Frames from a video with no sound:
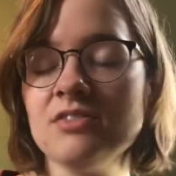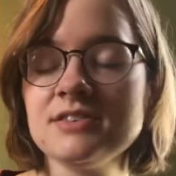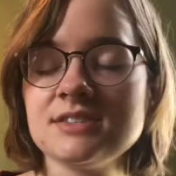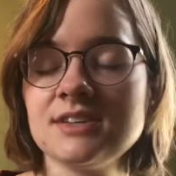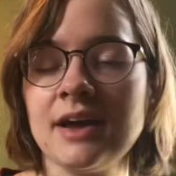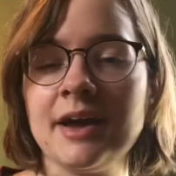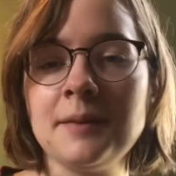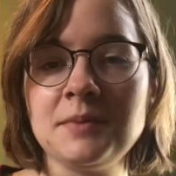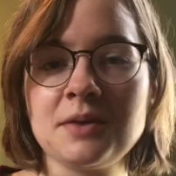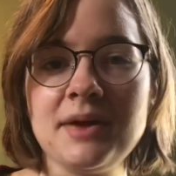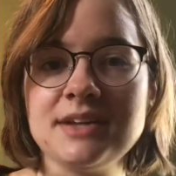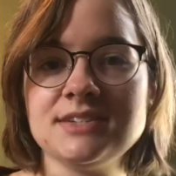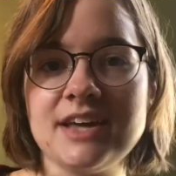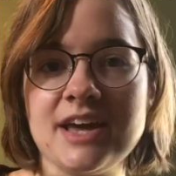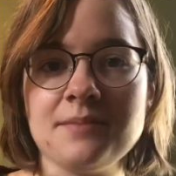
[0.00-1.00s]
iambic
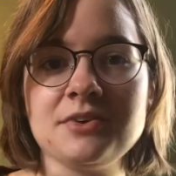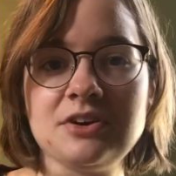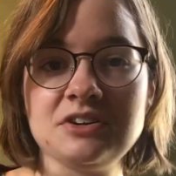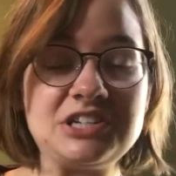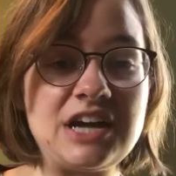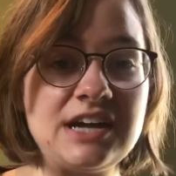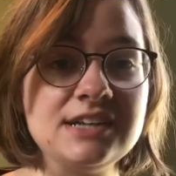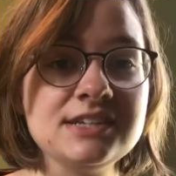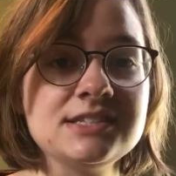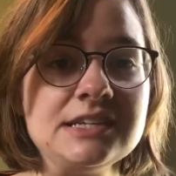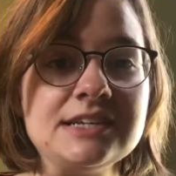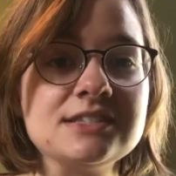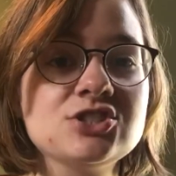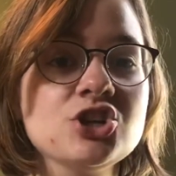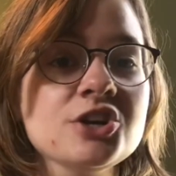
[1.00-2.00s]
pentameter does,
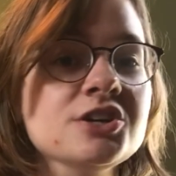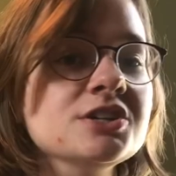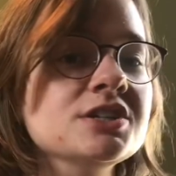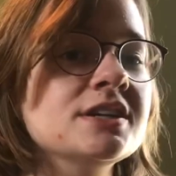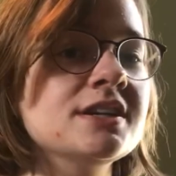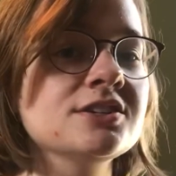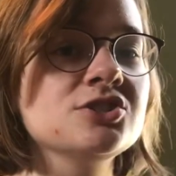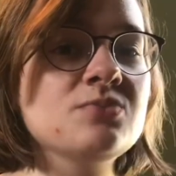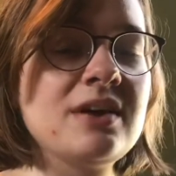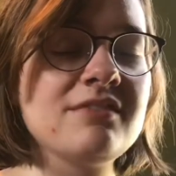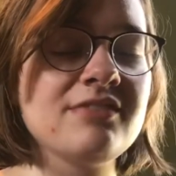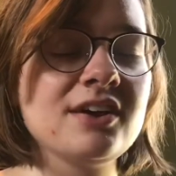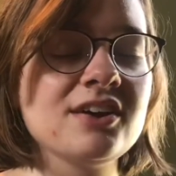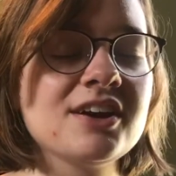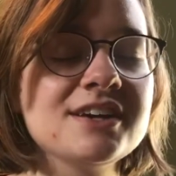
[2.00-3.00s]
is turn it into a
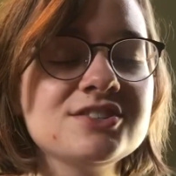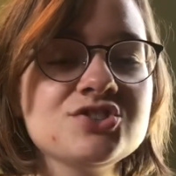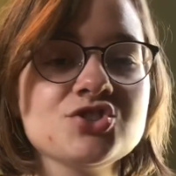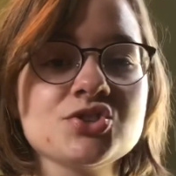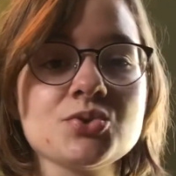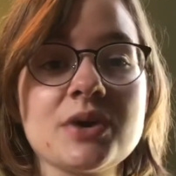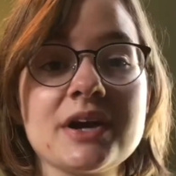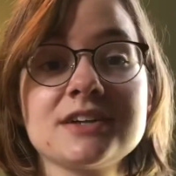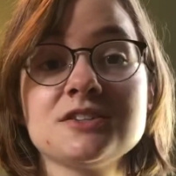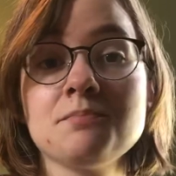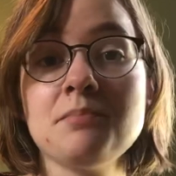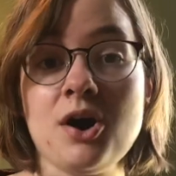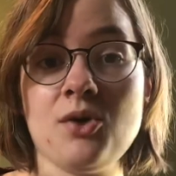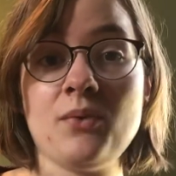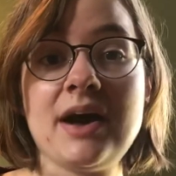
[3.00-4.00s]
very strict
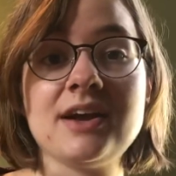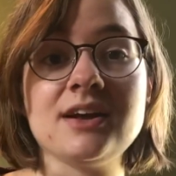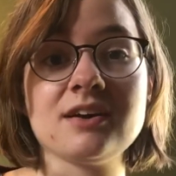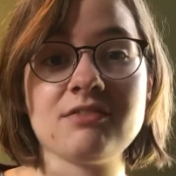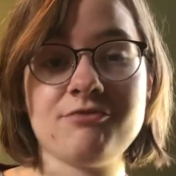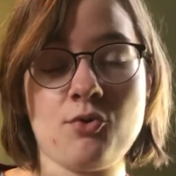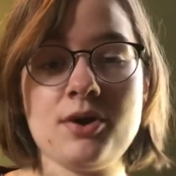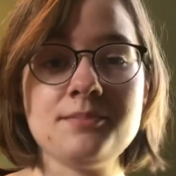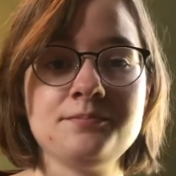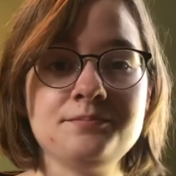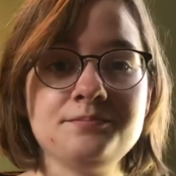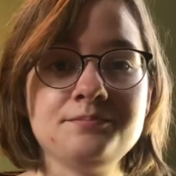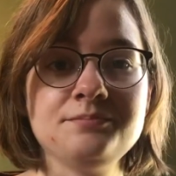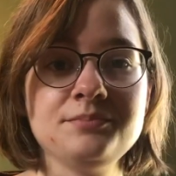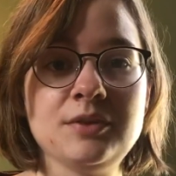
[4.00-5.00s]
poetic form,
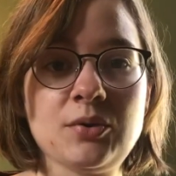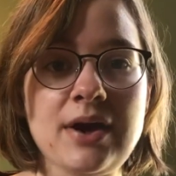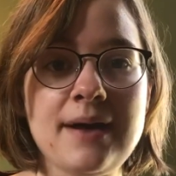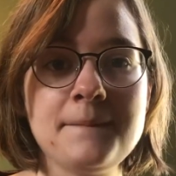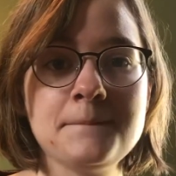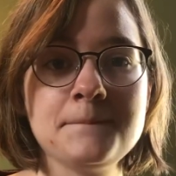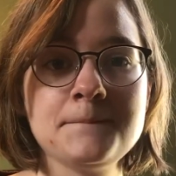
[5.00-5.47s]
okay?